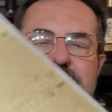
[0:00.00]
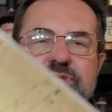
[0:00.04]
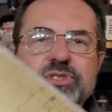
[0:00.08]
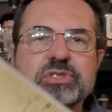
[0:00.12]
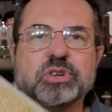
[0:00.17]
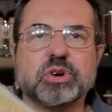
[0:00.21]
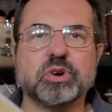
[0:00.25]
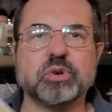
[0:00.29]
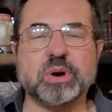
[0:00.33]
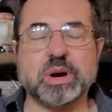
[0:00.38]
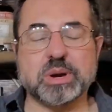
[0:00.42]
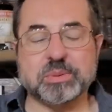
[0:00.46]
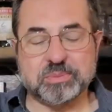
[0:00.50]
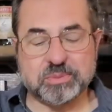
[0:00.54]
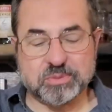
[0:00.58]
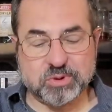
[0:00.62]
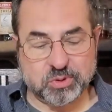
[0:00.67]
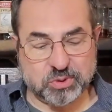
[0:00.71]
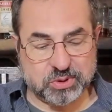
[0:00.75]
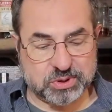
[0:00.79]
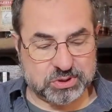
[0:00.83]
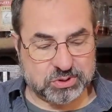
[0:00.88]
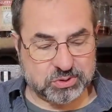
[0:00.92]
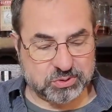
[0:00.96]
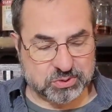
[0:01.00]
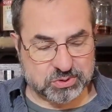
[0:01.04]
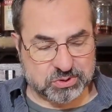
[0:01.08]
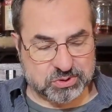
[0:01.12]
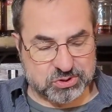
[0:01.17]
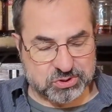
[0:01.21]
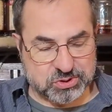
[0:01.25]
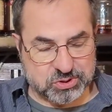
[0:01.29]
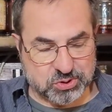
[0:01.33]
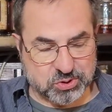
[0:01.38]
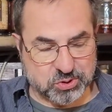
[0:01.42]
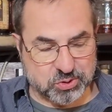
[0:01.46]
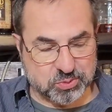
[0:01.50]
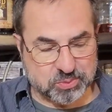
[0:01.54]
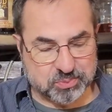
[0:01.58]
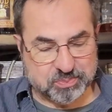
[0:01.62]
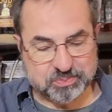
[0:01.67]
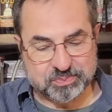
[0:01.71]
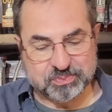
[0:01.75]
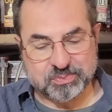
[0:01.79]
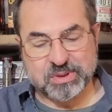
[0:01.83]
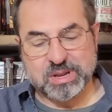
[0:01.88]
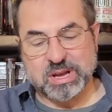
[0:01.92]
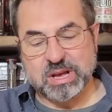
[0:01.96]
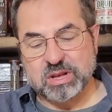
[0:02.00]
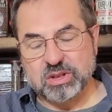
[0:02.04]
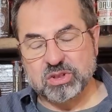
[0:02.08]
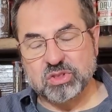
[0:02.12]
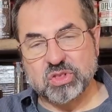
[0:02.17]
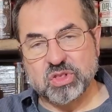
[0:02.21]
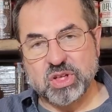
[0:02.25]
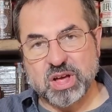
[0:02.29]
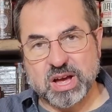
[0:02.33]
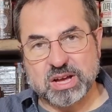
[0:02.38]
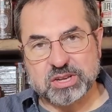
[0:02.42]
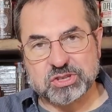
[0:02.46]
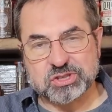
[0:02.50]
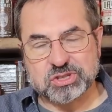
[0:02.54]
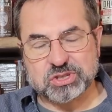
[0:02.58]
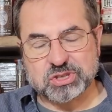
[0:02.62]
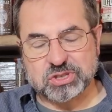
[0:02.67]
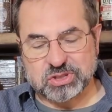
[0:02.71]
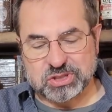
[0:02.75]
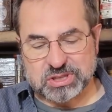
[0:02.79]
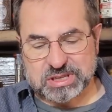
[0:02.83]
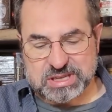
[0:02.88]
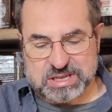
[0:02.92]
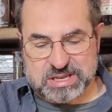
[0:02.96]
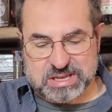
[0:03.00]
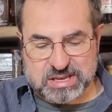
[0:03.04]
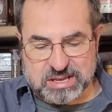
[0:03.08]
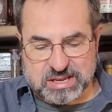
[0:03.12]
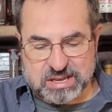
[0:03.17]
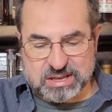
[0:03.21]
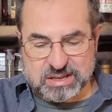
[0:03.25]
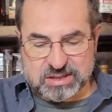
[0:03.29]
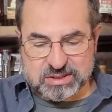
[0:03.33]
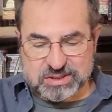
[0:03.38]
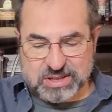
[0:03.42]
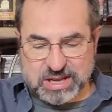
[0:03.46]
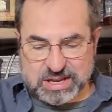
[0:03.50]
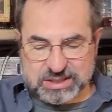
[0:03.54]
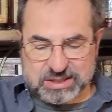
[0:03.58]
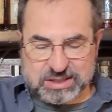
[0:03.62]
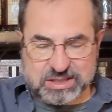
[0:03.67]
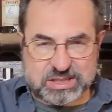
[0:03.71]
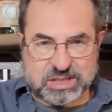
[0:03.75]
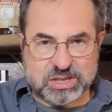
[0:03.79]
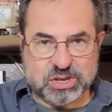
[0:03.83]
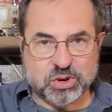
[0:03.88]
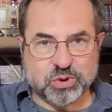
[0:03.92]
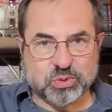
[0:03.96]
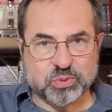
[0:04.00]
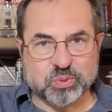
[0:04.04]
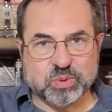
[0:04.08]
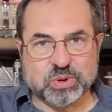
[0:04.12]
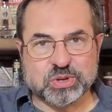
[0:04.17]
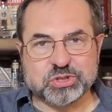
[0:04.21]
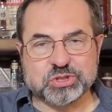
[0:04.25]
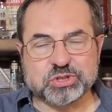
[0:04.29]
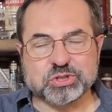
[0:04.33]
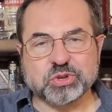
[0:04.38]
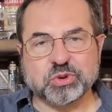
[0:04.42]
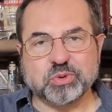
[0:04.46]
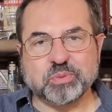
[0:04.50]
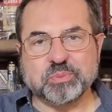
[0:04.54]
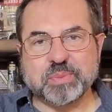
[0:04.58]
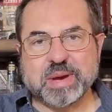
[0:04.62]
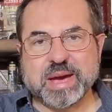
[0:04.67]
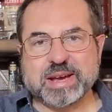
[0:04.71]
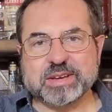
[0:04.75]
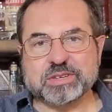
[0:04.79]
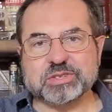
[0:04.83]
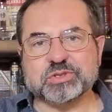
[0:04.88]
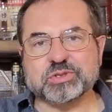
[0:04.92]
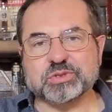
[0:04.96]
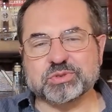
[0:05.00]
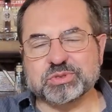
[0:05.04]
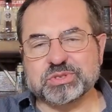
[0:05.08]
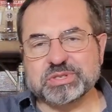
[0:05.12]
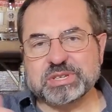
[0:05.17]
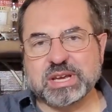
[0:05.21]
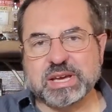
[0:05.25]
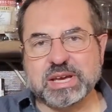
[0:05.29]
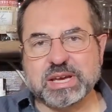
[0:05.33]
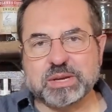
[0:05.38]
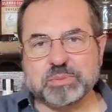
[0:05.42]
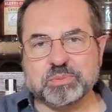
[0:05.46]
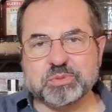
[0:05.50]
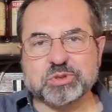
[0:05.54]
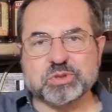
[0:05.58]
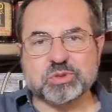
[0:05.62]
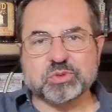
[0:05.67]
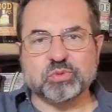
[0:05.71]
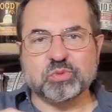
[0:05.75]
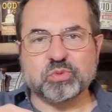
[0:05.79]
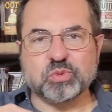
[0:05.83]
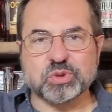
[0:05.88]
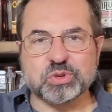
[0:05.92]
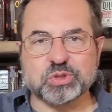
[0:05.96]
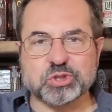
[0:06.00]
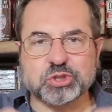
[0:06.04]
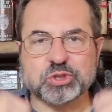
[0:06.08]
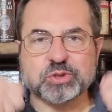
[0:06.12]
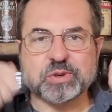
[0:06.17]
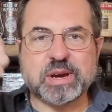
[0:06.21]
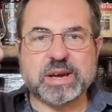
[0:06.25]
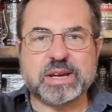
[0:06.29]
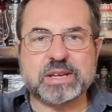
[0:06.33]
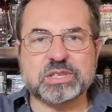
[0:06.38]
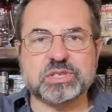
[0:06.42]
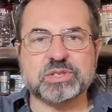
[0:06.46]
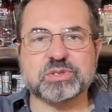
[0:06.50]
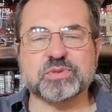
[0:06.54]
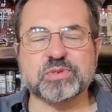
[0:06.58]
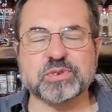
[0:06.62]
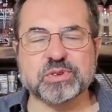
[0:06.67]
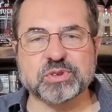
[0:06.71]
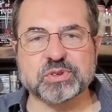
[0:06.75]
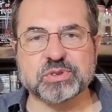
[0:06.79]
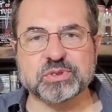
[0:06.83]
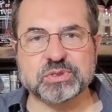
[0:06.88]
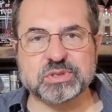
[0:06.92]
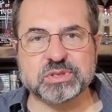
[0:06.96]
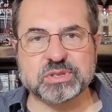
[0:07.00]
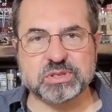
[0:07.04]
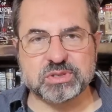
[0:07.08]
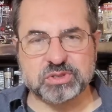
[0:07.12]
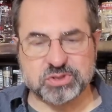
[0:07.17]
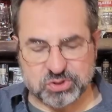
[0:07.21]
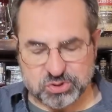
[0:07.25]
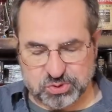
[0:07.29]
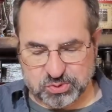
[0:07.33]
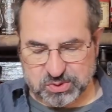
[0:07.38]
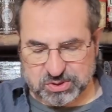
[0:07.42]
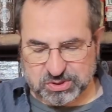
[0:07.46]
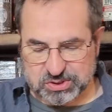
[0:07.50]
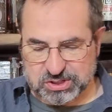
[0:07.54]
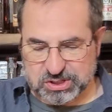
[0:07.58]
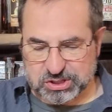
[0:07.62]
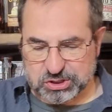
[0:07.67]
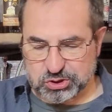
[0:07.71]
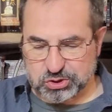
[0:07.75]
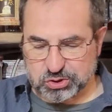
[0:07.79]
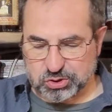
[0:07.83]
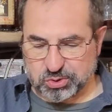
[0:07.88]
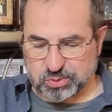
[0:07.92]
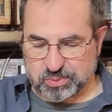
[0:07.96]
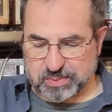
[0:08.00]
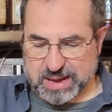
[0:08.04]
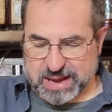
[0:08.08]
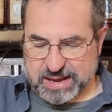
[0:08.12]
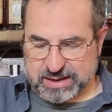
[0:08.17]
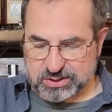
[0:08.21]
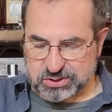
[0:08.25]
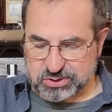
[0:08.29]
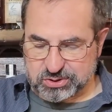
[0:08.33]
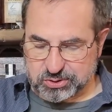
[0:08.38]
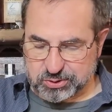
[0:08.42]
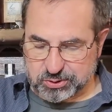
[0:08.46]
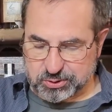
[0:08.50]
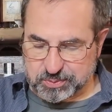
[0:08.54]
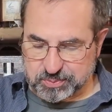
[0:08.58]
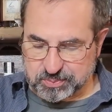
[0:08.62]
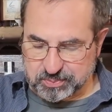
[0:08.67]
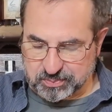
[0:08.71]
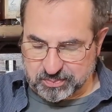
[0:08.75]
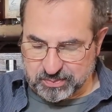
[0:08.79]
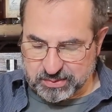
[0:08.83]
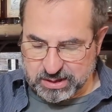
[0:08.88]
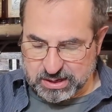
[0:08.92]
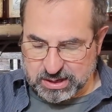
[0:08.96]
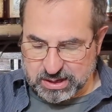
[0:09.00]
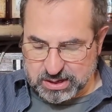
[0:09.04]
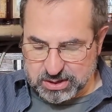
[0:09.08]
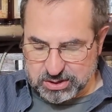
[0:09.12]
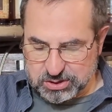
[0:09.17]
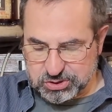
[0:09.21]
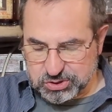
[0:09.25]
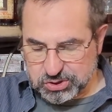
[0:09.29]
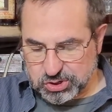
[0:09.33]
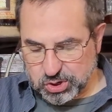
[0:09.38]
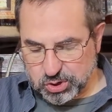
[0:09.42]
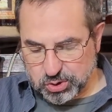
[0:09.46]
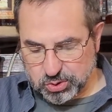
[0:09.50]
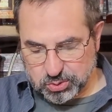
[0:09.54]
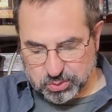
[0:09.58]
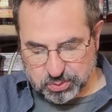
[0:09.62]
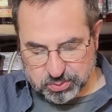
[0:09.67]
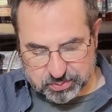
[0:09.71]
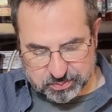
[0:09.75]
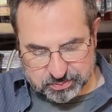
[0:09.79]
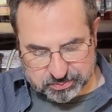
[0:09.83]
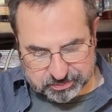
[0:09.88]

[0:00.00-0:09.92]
so I'm going to assume logically that the original master tapes were transferred to a digital master. So